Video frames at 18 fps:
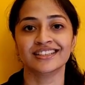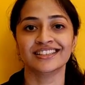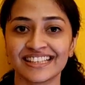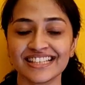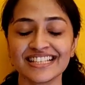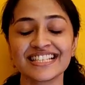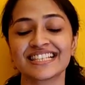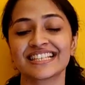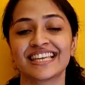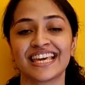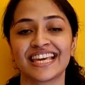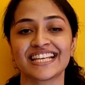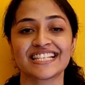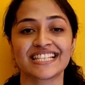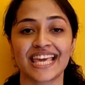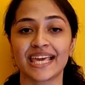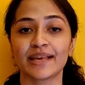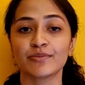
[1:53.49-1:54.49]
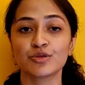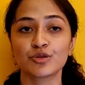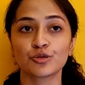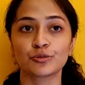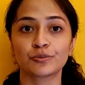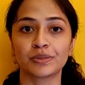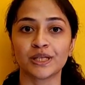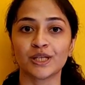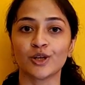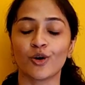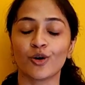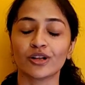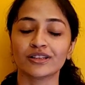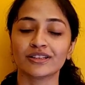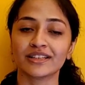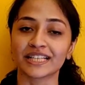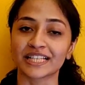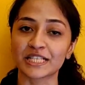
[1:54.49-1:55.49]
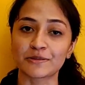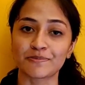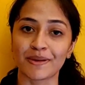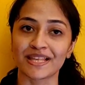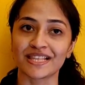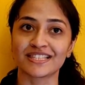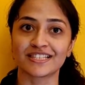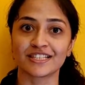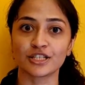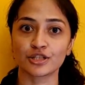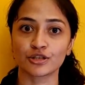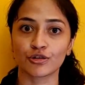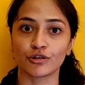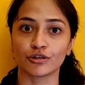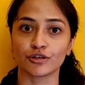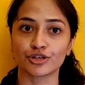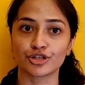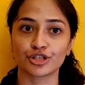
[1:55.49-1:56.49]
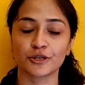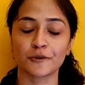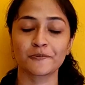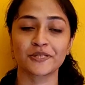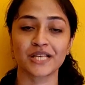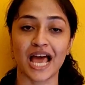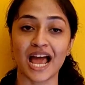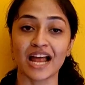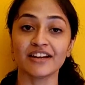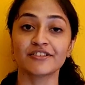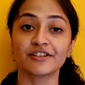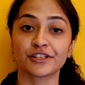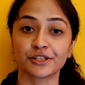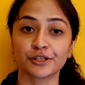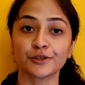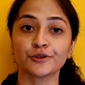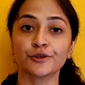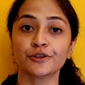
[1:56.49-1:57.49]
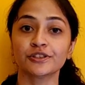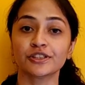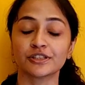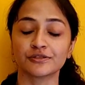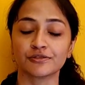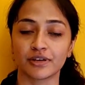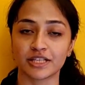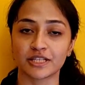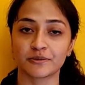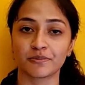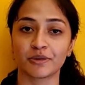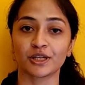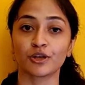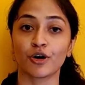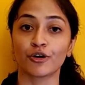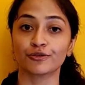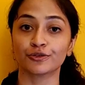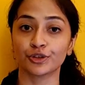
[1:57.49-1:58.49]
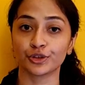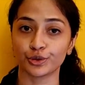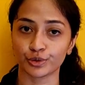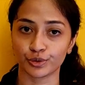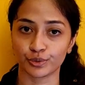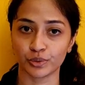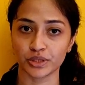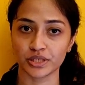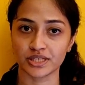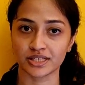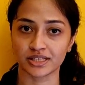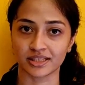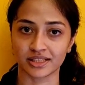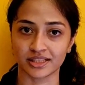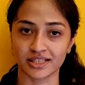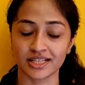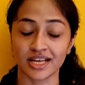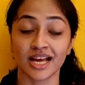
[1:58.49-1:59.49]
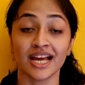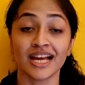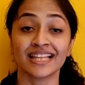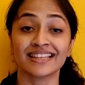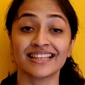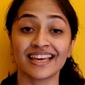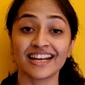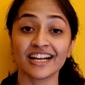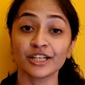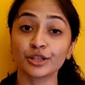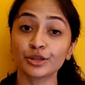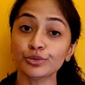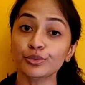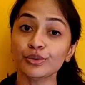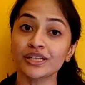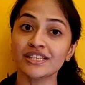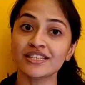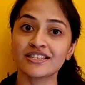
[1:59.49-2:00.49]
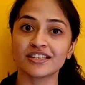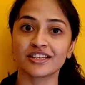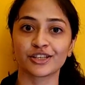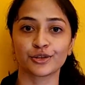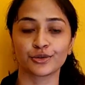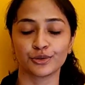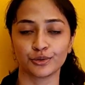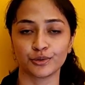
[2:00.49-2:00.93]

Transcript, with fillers: This case aims to peel all the expenses, scholarships and return on investment of the university. There are two INSEAD